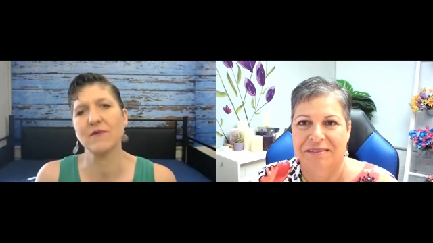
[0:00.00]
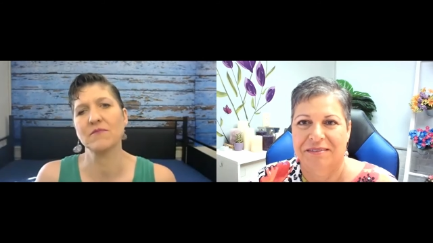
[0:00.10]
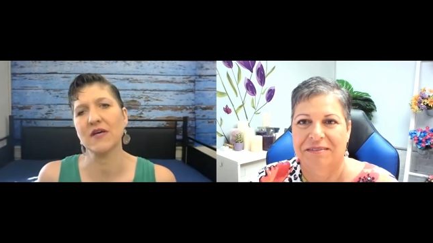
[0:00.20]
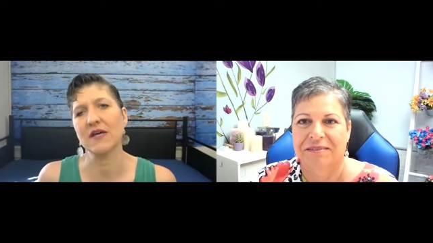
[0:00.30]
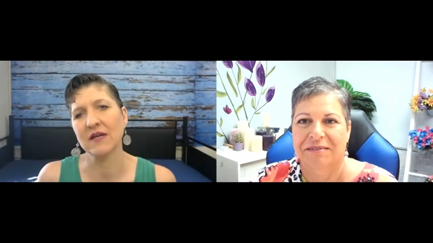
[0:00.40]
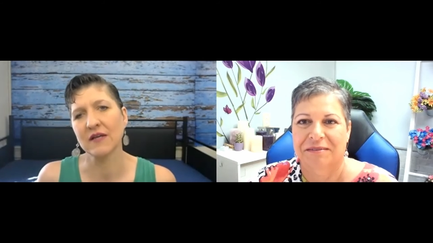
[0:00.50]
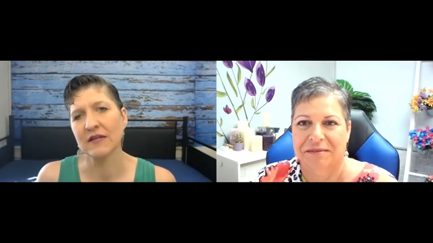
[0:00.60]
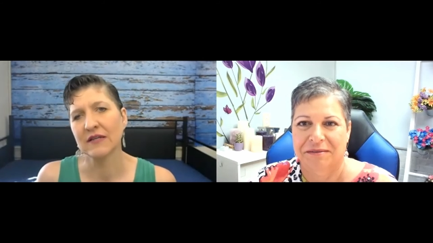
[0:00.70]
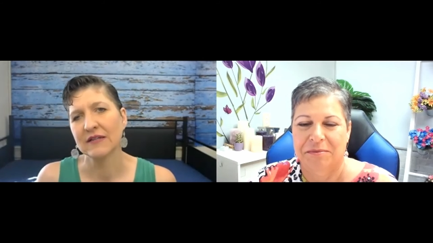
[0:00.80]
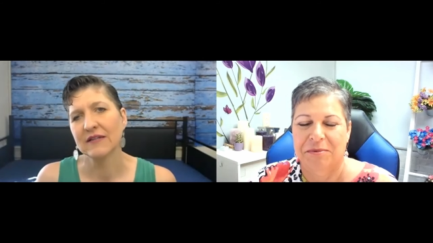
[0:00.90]
Speaker 1: something
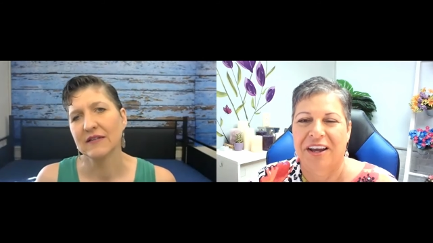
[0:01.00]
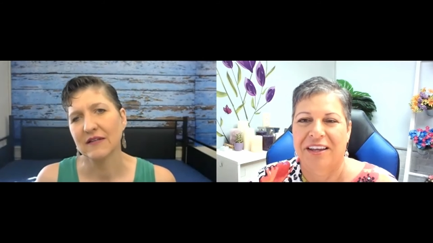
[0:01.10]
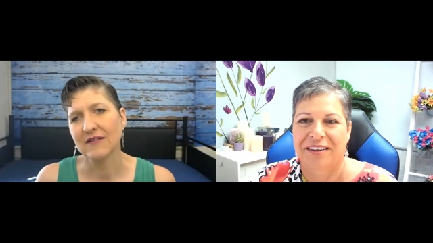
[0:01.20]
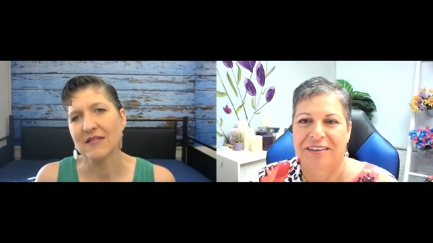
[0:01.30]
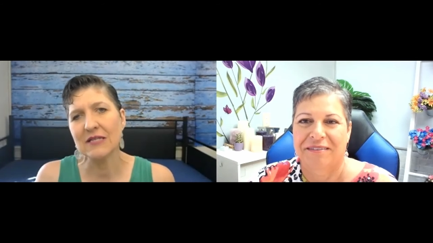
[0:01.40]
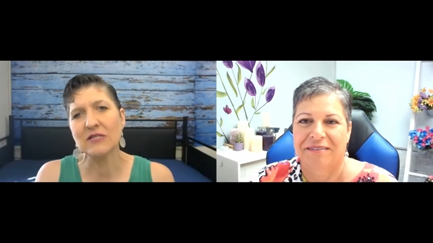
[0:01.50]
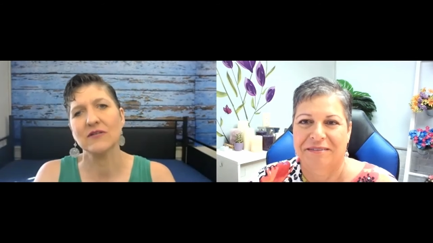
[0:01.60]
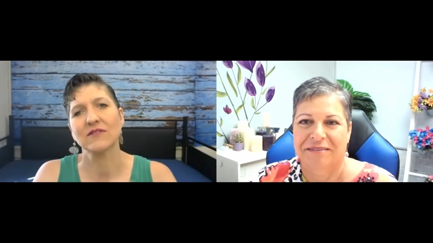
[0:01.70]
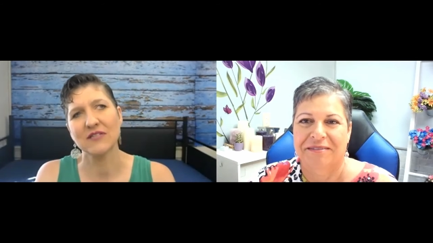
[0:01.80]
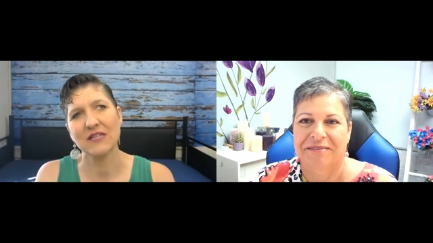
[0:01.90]
right, to,
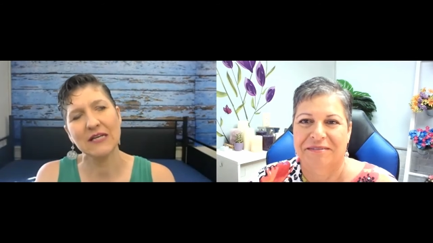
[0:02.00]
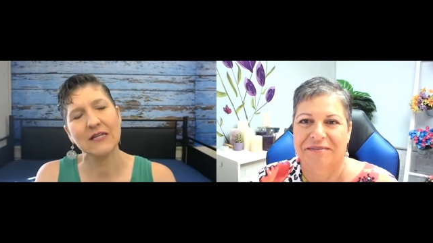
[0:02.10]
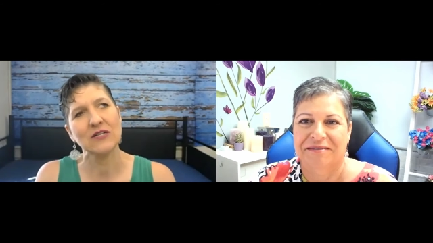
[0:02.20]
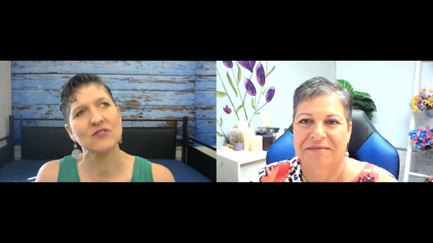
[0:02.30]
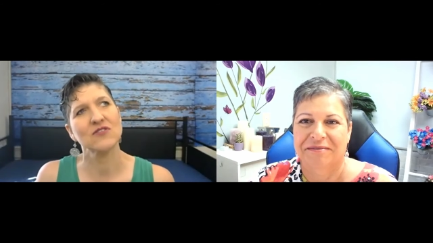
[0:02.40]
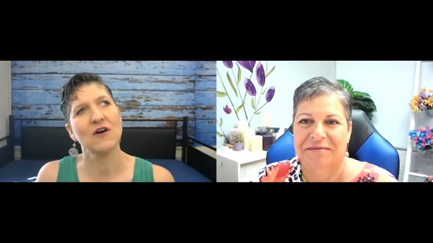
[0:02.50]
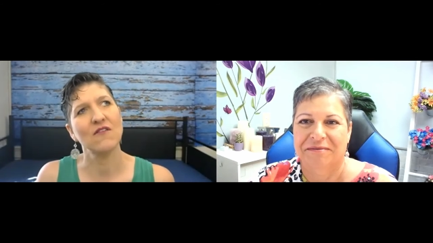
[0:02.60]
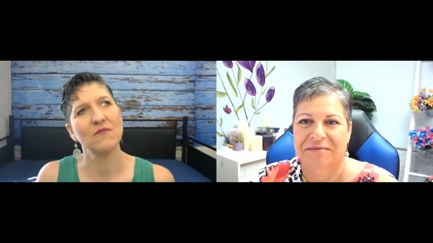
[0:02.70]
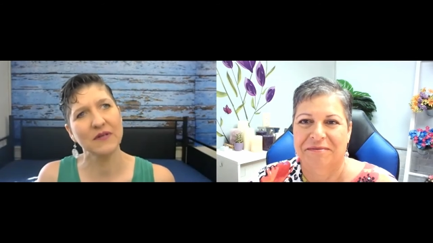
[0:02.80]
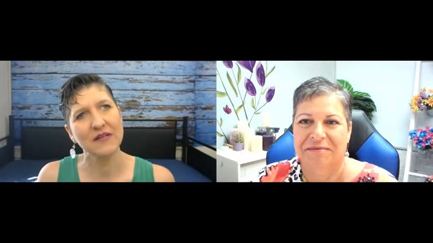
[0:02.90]
to get in and
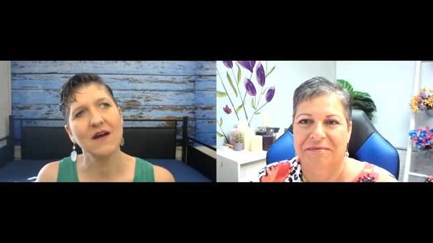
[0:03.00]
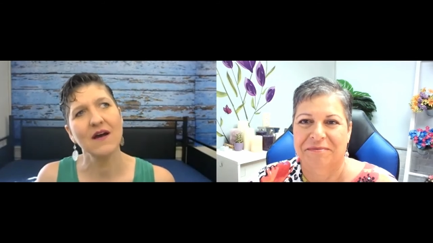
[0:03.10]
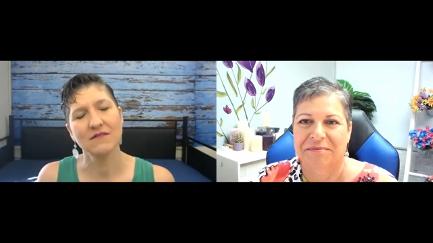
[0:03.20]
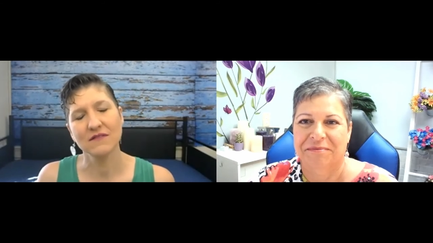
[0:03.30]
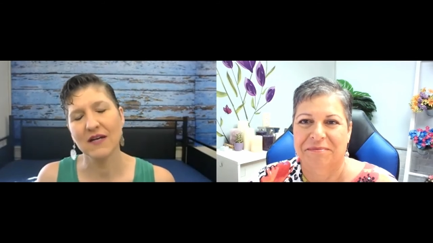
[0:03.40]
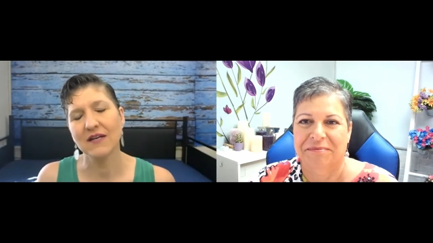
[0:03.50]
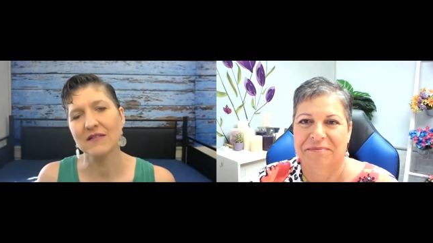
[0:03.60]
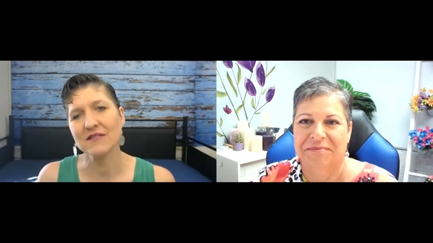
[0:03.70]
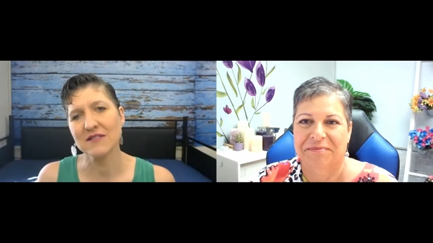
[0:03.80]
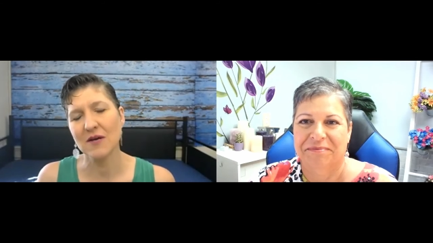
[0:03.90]
solve. But yeah, I can
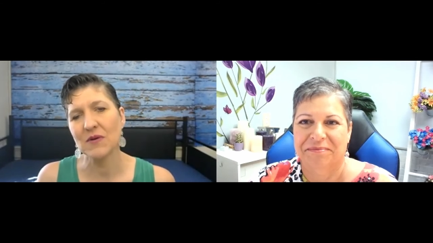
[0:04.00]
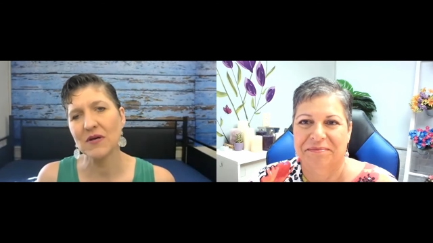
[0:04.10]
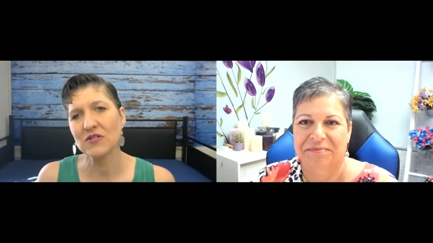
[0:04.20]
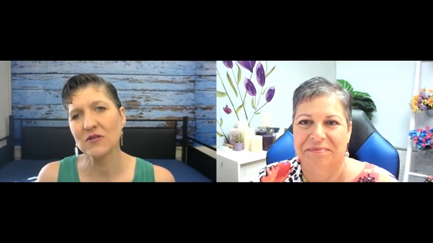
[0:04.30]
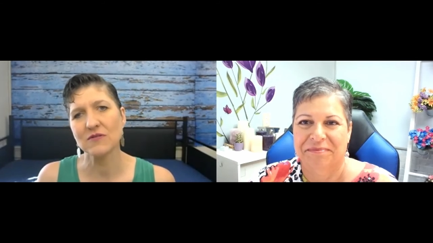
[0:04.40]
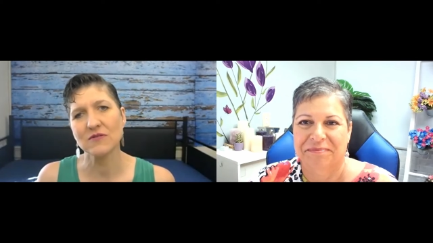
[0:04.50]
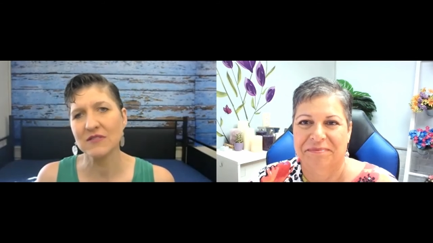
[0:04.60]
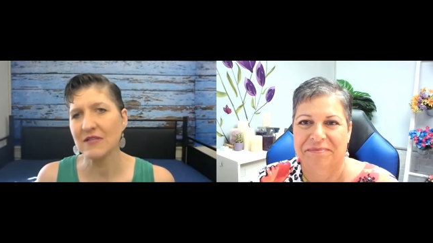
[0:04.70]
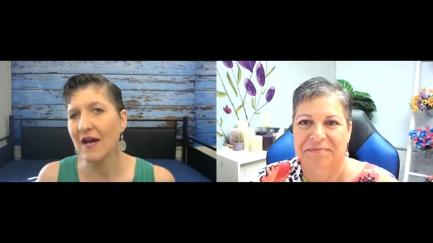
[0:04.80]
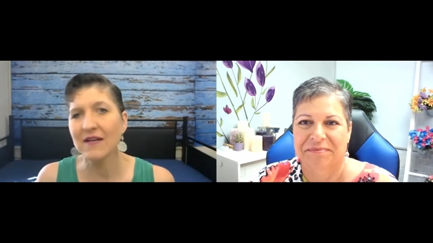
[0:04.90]
step on toes
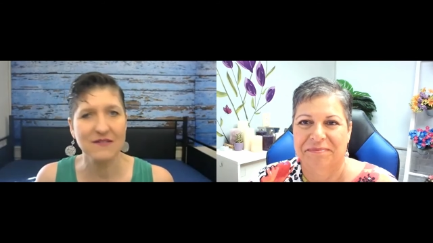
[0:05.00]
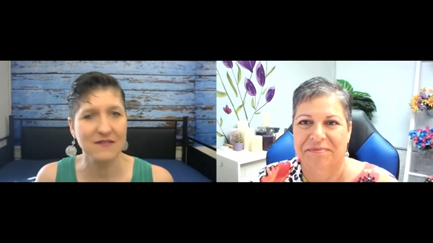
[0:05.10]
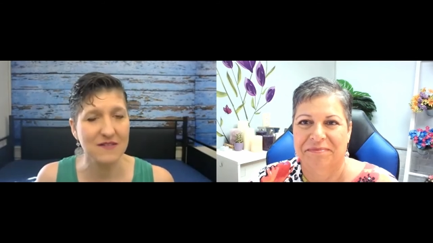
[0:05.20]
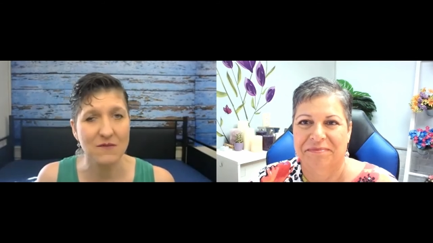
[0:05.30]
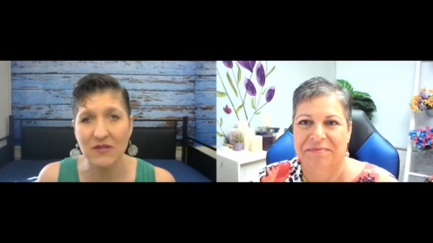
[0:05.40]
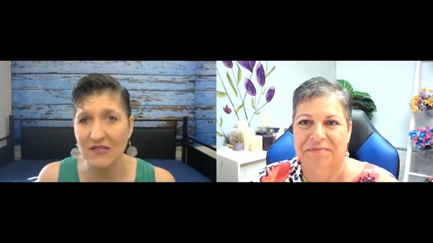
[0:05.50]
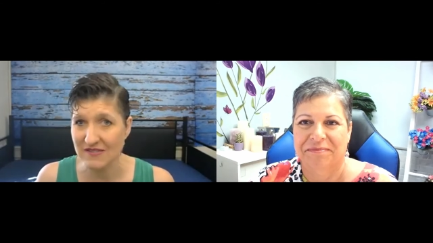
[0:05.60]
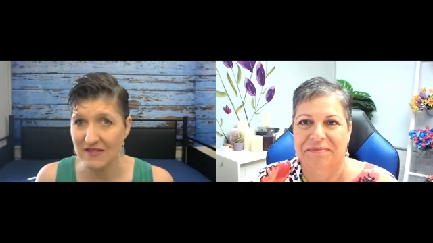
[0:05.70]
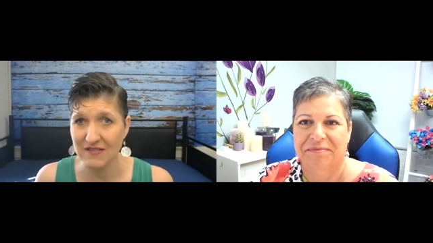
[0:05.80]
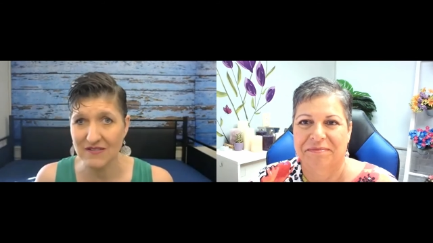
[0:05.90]
and not until somebody
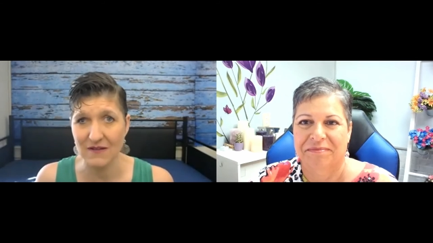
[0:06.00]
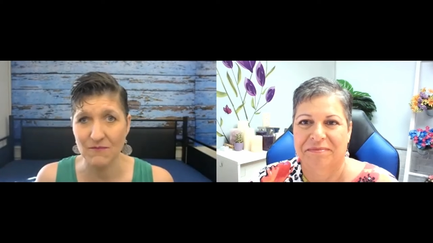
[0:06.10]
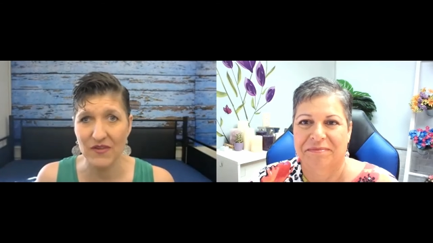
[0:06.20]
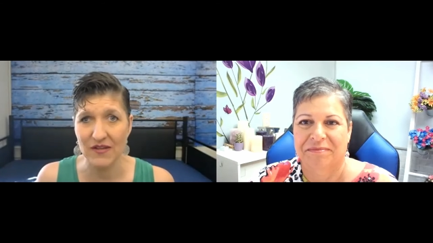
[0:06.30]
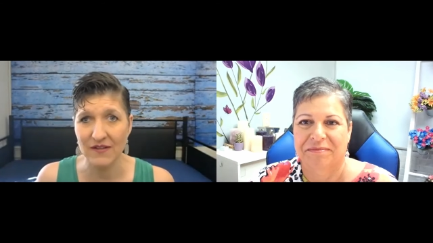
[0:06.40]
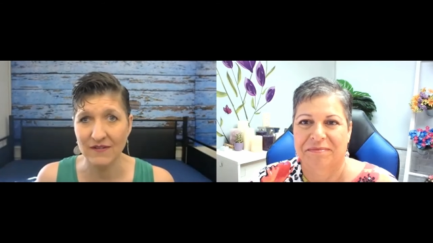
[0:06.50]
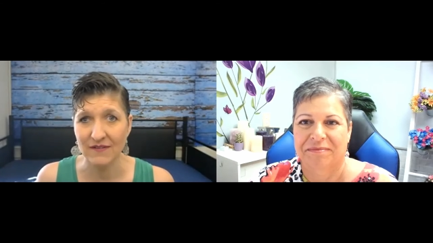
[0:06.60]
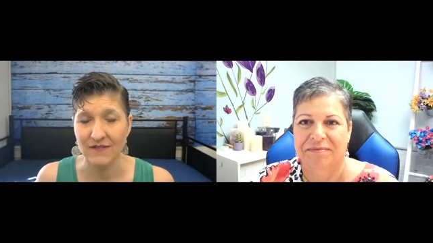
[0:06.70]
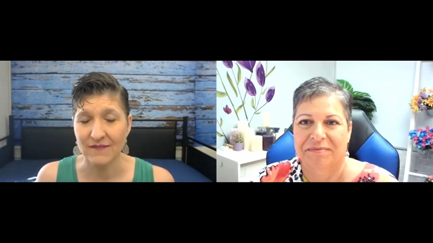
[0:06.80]
says something.